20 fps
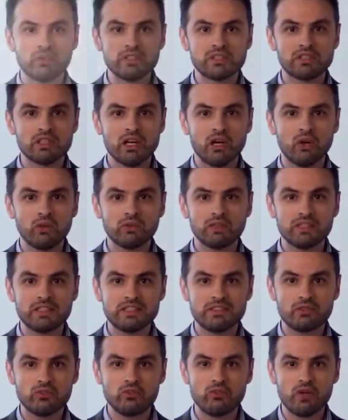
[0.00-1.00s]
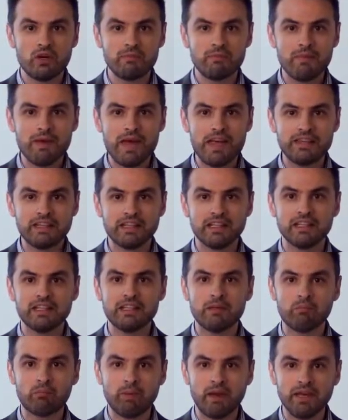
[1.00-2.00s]
result is dramatically
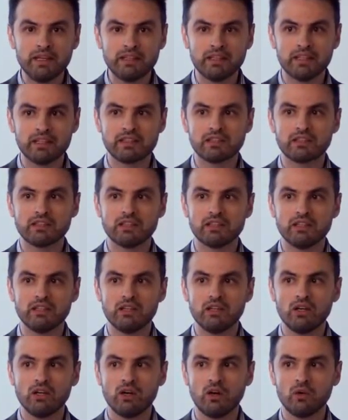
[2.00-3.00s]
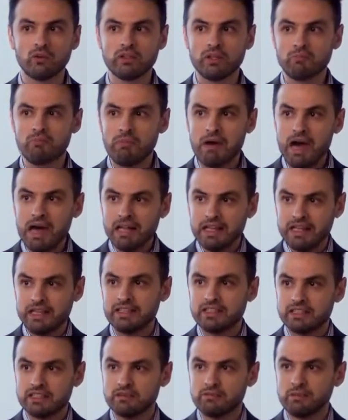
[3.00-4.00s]
dependent on the
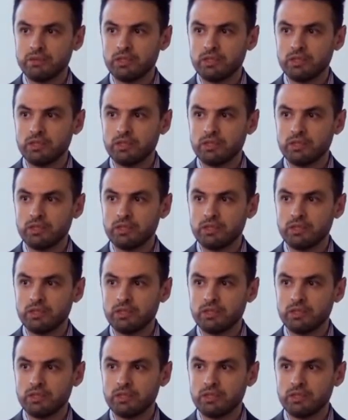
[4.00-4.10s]
balance